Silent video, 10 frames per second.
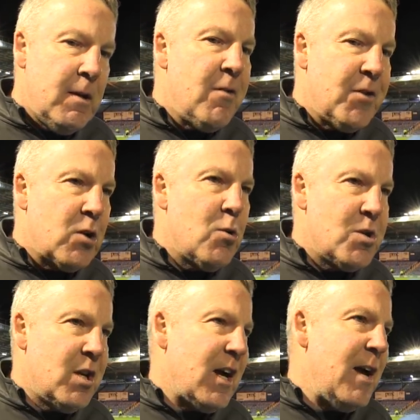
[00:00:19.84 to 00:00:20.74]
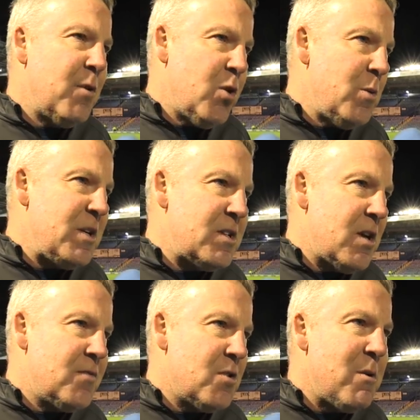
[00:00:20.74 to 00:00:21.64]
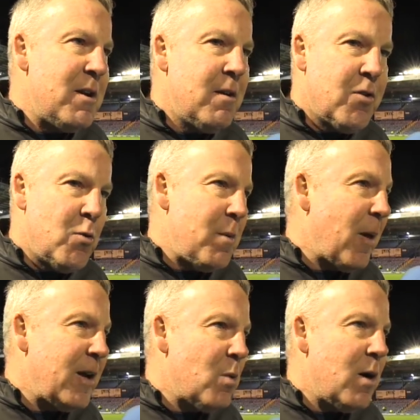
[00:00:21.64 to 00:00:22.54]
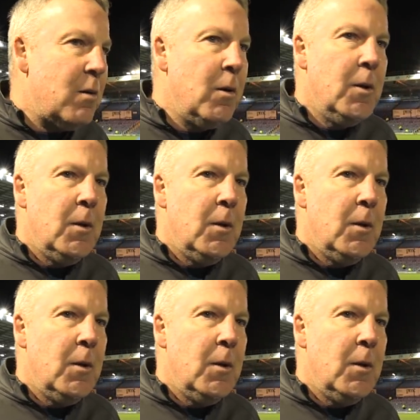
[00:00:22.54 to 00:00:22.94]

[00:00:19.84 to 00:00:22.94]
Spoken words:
over the course of the game, I thought we deserved to win. I thought we played well.